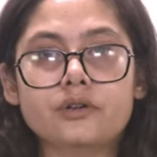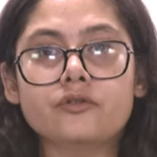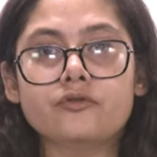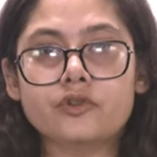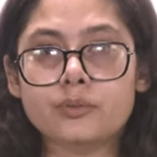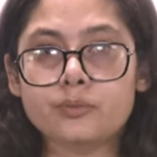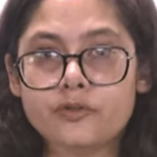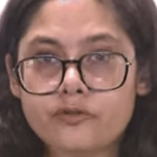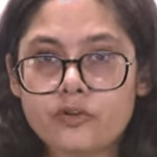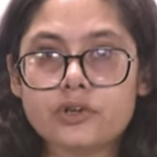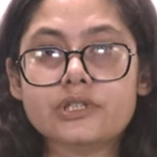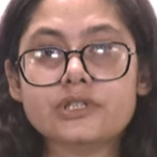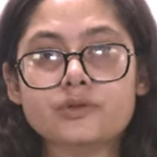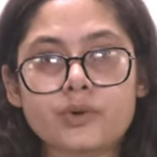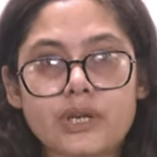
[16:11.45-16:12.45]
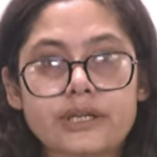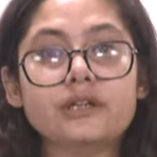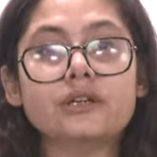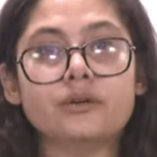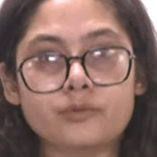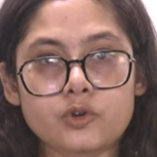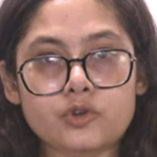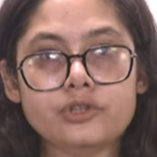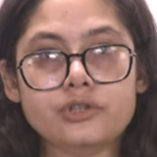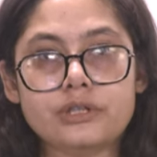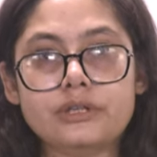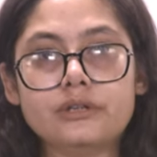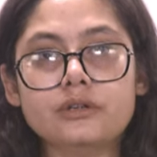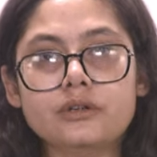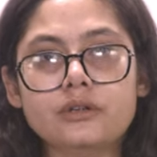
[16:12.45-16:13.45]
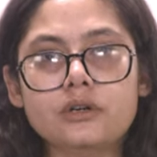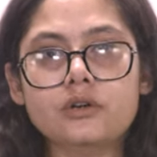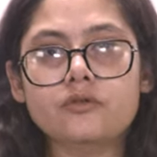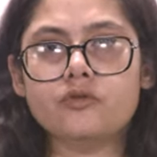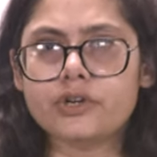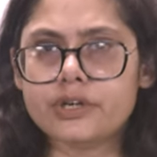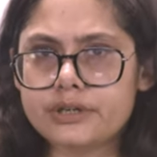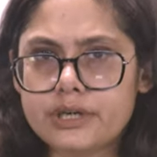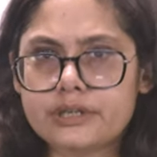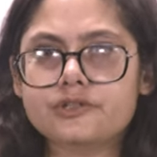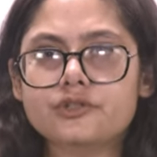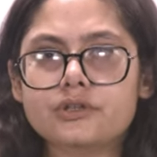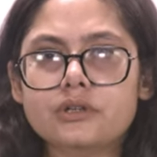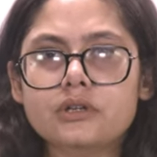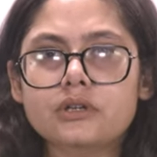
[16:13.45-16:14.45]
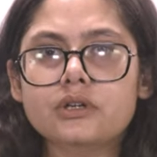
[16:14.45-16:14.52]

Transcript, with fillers: from a forest dwelling community for industrial,